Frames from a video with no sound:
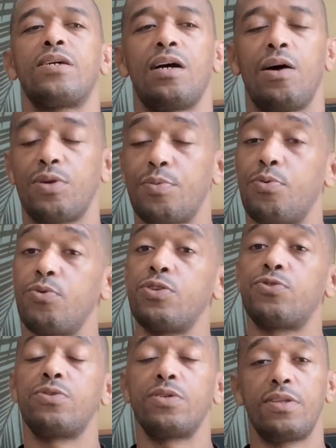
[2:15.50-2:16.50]
I want to pull
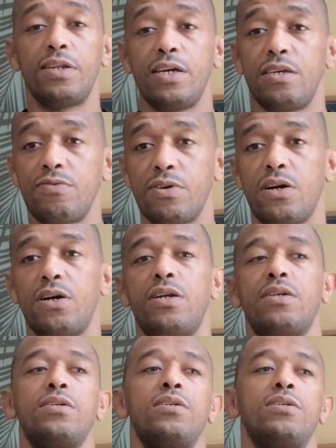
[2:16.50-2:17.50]
into the De La Riva
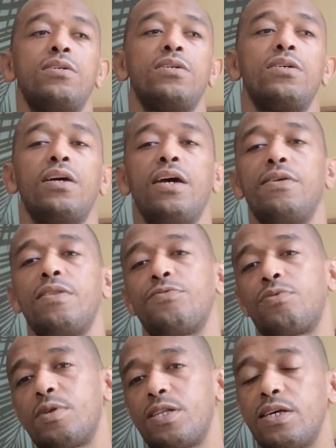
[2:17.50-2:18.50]
guard. And then
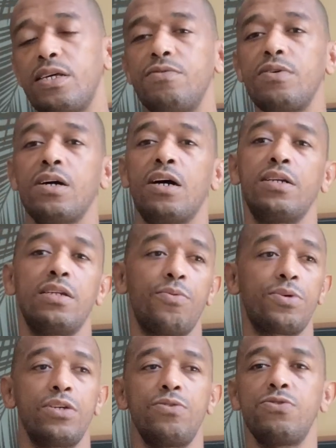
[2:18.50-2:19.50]
from the De La Riva guard, I
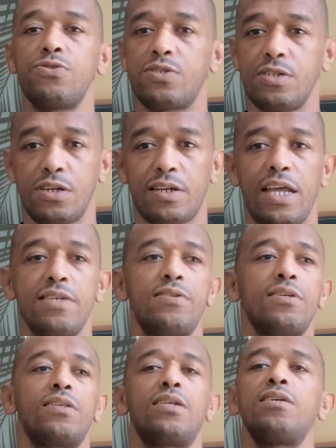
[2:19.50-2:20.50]
want to use the
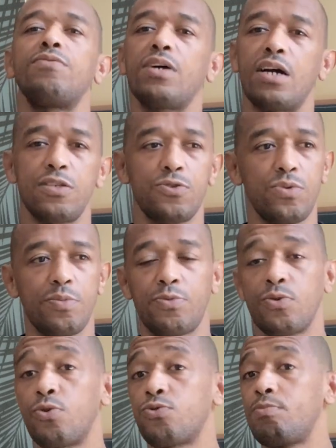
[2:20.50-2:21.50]
classic De La Riva guard sweep
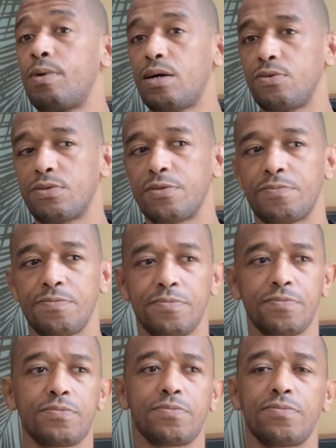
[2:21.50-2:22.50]
to go to mount.
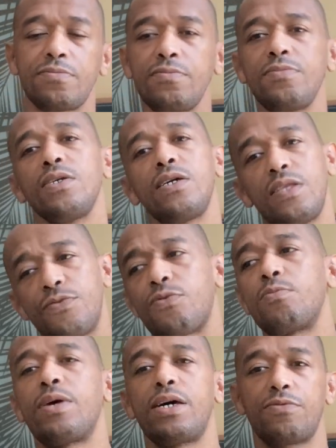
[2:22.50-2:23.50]
And then
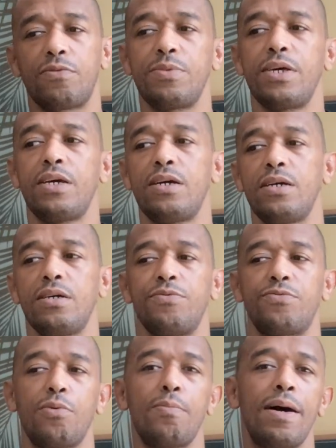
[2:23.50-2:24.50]
from there,
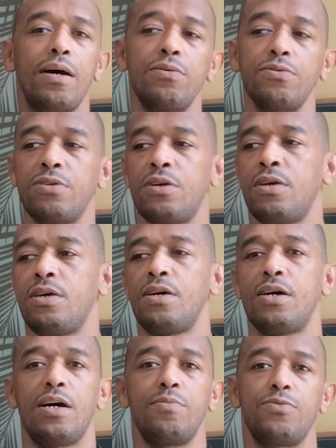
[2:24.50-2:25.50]
from mount,
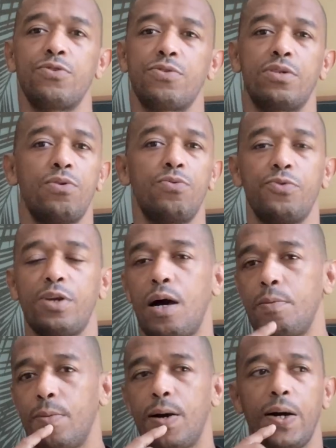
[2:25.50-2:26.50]
I'm just gonna go for an
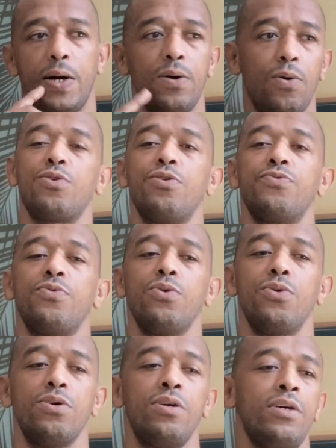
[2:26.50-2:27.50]
armbar or go
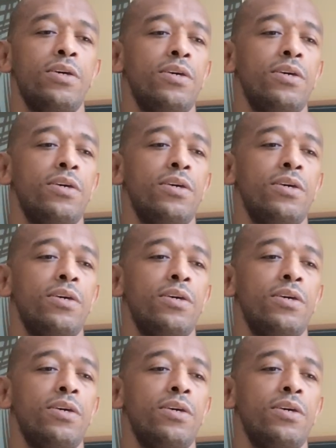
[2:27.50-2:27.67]
for